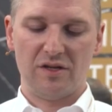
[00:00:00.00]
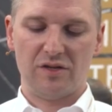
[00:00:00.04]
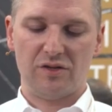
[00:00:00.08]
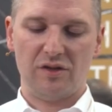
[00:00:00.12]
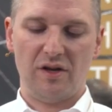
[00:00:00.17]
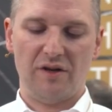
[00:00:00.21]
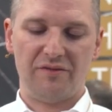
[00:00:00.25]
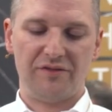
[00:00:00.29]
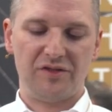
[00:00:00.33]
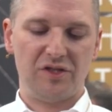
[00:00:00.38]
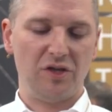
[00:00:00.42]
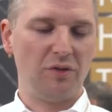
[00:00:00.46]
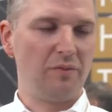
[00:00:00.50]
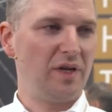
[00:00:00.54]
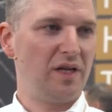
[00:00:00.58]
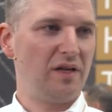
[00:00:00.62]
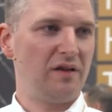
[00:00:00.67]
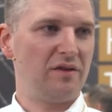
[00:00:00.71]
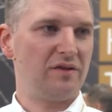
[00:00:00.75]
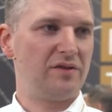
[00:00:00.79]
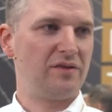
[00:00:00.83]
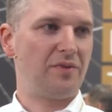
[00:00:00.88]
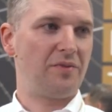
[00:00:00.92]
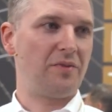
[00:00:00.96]
So you have
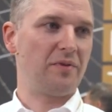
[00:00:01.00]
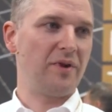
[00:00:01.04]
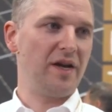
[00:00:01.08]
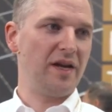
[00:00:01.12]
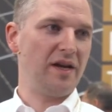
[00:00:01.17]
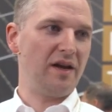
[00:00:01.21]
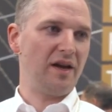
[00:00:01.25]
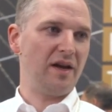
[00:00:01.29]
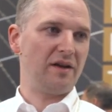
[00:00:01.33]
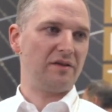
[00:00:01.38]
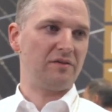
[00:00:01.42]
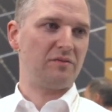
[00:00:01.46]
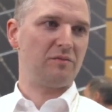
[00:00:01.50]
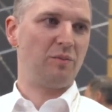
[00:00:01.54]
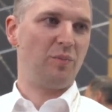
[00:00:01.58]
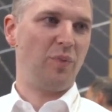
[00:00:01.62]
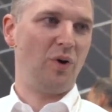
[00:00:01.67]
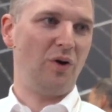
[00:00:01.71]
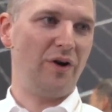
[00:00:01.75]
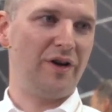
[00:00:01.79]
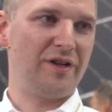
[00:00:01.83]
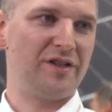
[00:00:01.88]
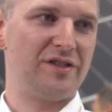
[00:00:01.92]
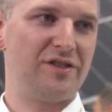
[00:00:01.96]
three
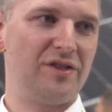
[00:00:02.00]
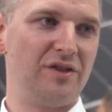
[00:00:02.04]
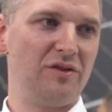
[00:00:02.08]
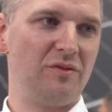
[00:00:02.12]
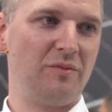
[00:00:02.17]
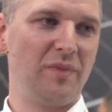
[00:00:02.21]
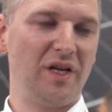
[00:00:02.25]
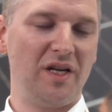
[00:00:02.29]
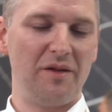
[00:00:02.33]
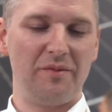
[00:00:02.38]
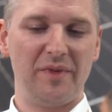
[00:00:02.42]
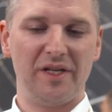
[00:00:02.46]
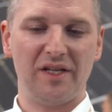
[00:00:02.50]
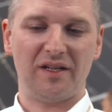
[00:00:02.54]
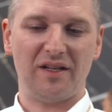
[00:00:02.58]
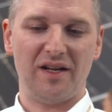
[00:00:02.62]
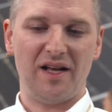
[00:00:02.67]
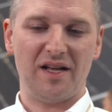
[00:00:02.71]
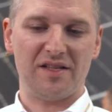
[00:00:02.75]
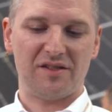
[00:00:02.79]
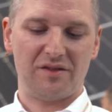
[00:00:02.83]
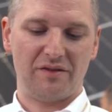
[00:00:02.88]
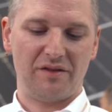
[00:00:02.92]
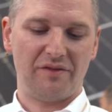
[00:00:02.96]
point two millimeter
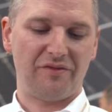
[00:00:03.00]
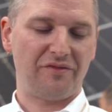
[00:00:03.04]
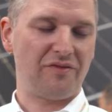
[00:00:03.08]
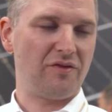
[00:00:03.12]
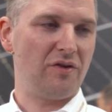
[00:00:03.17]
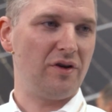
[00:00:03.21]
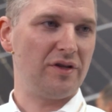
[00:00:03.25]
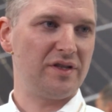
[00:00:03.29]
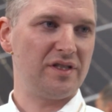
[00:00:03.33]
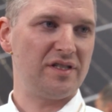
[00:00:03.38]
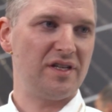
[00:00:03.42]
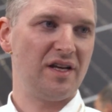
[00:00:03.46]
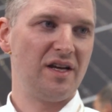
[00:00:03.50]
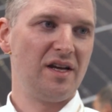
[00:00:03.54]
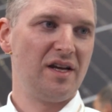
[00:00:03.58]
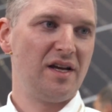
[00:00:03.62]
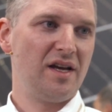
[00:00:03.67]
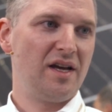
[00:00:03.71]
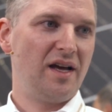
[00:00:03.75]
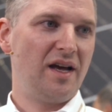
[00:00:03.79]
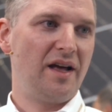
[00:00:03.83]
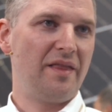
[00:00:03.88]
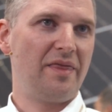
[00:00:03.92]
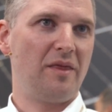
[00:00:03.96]
glass on the front
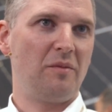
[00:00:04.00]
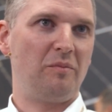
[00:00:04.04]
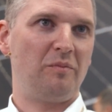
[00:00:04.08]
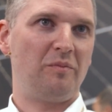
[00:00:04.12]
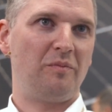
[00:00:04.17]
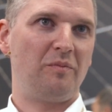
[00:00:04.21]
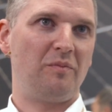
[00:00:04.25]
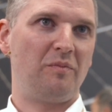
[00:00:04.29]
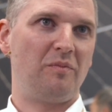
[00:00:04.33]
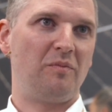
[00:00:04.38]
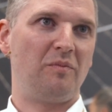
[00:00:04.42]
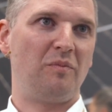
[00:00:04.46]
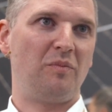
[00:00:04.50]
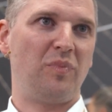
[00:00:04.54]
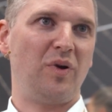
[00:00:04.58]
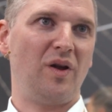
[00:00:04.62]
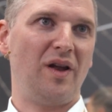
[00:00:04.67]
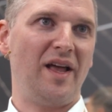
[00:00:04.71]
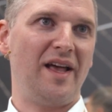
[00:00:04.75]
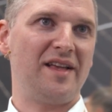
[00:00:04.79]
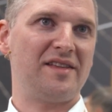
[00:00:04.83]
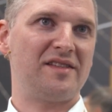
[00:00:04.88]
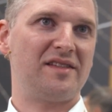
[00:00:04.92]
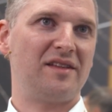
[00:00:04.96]
and the
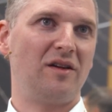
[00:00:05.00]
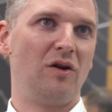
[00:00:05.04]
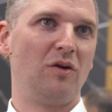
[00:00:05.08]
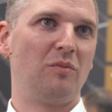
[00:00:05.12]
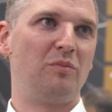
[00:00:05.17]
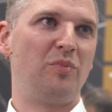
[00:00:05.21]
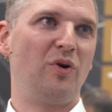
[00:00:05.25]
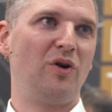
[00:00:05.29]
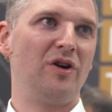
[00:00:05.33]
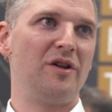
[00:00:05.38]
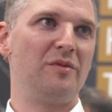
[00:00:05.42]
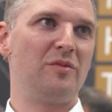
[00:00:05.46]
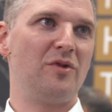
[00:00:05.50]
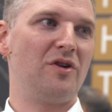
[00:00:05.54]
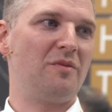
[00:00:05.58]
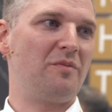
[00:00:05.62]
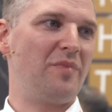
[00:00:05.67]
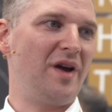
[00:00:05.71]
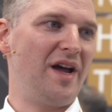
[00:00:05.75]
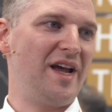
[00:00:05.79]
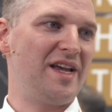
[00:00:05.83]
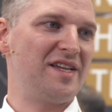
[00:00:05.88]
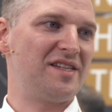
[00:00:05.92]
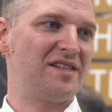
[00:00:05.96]
plastic or
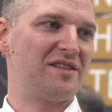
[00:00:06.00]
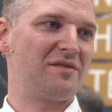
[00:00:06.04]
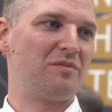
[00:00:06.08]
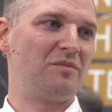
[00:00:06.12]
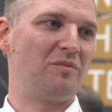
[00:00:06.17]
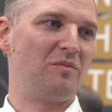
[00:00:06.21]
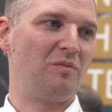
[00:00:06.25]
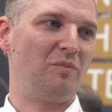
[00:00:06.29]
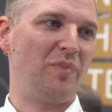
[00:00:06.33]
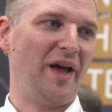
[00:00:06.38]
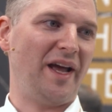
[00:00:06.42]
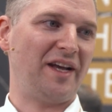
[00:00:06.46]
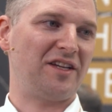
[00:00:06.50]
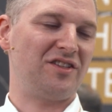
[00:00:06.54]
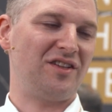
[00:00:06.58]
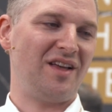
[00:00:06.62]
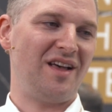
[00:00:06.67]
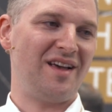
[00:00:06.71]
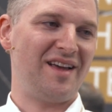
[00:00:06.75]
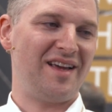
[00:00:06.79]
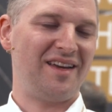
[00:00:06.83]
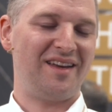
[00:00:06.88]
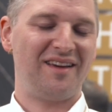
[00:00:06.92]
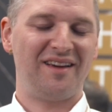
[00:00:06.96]
polymer-based
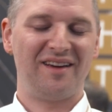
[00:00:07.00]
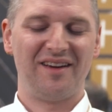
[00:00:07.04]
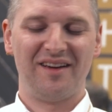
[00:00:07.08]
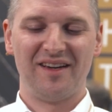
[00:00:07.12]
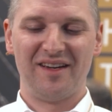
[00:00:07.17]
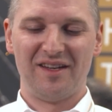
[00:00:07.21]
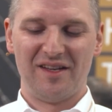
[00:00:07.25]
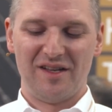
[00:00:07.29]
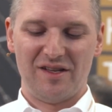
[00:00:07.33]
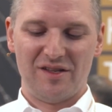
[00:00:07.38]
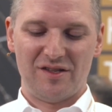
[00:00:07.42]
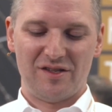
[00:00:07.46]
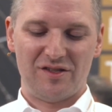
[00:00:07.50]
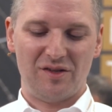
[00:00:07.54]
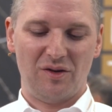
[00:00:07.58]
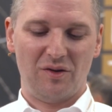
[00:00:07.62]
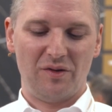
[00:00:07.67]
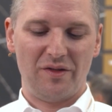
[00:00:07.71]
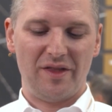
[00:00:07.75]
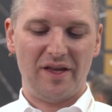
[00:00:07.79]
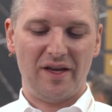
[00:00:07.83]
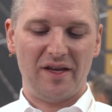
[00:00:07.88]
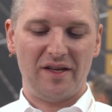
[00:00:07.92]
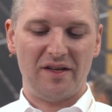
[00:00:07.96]
backside,
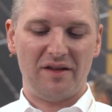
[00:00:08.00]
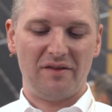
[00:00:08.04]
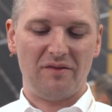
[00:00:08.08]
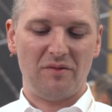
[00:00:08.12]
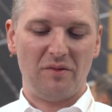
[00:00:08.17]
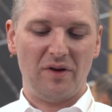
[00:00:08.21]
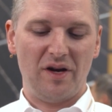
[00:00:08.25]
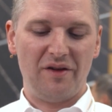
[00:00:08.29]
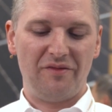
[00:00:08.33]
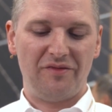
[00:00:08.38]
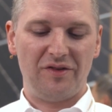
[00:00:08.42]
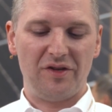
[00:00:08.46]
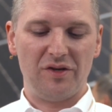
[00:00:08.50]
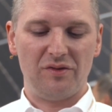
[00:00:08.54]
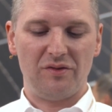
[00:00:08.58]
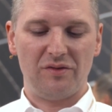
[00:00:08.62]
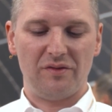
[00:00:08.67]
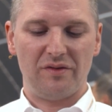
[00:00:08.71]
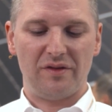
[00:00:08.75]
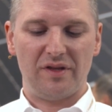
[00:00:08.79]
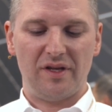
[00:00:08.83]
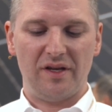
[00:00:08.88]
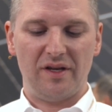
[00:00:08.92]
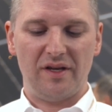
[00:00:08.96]
so the if
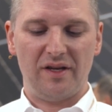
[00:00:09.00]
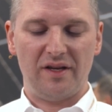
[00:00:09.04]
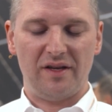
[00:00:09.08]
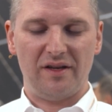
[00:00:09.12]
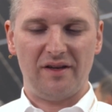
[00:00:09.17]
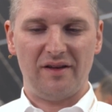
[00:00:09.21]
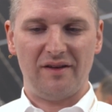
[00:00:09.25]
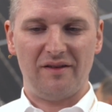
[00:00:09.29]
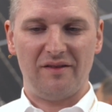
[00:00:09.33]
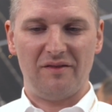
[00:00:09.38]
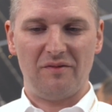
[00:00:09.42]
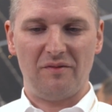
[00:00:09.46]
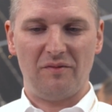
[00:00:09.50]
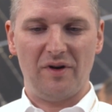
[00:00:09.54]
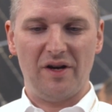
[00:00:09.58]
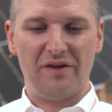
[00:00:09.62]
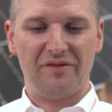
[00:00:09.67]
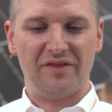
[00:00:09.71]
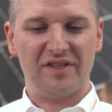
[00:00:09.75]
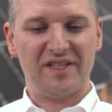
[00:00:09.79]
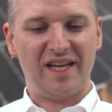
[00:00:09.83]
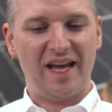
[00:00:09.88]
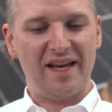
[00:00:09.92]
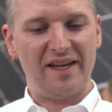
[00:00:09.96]
you the
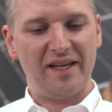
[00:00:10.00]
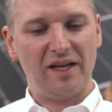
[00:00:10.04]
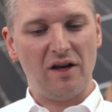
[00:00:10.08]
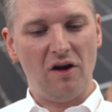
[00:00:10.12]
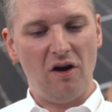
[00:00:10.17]
if it's getting